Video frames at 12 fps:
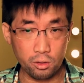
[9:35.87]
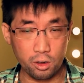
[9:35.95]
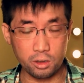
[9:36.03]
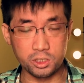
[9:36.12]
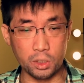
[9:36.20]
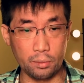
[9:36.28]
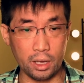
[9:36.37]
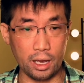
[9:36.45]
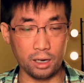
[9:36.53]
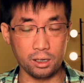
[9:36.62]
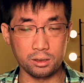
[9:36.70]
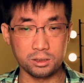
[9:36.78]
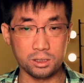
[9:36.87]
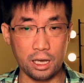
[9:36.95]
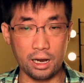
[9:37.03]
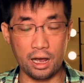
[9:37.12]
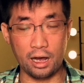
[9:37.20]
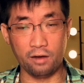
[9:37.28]
there are some Canons
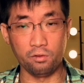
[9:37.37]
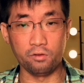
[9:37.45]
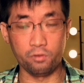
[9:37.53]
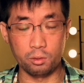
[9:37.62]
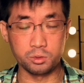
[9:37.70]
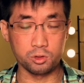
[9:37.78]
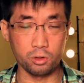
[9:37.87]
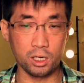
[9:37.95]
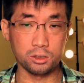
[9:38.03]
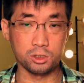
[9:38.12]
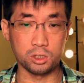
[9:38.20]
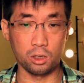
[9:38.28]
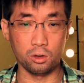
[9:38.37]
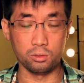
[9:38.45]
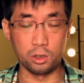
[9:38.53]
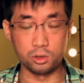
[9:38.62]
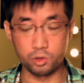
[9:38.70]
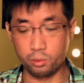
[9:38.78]
that have the flip screen, so
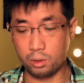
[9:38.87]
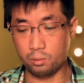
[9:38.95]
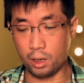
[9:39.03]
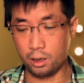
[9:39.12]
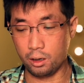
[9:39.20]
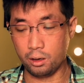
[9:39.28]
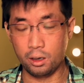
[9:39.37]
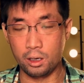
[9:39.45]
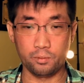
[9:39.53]
those would be better.